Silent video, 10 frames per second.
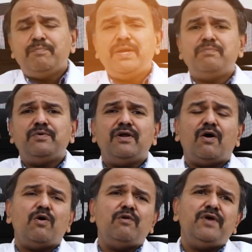people
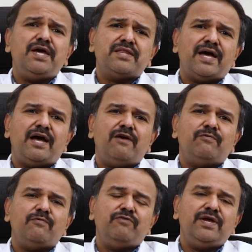always
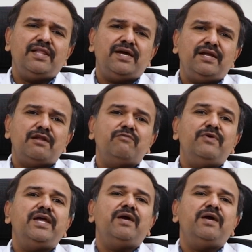feel that it is very